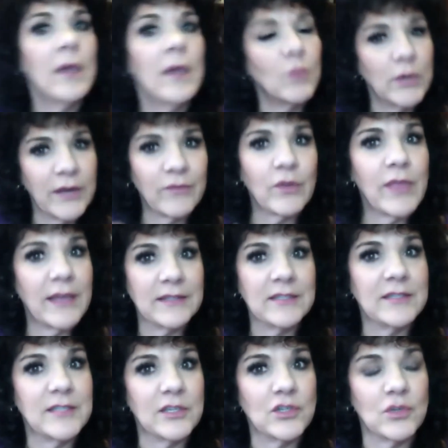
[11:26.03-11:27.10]
and whatever that
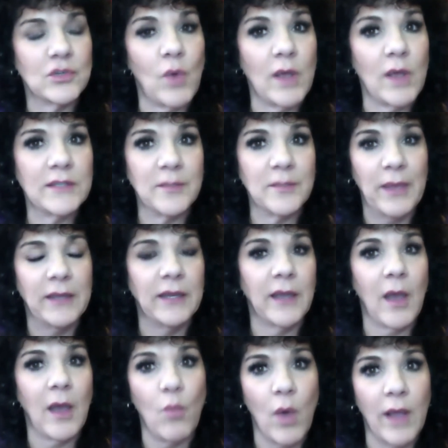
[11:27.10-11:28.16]
decision was, depending
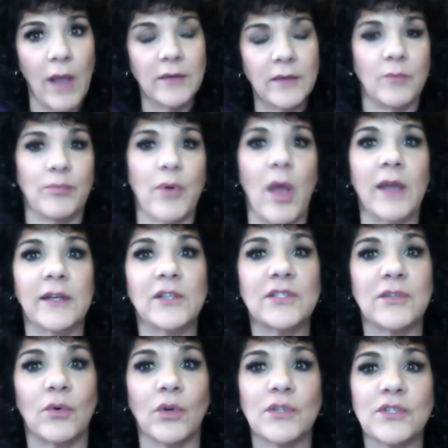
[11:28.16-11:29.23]
on what
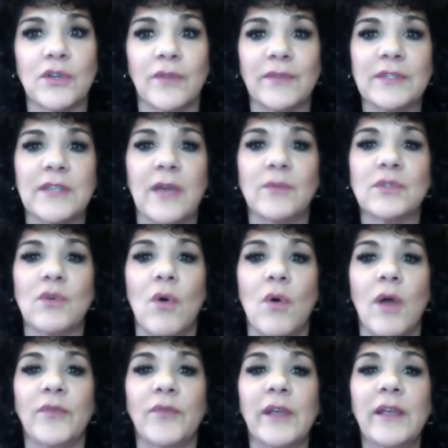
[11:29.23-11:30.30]
product or service I was
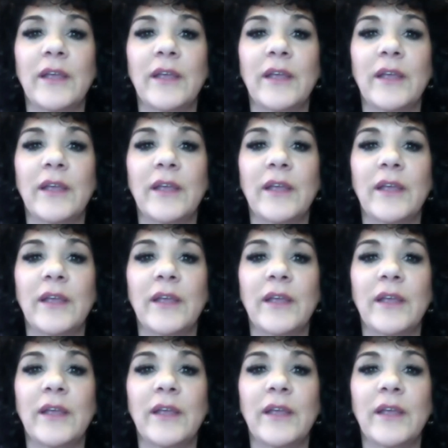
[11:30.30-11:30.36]
offering.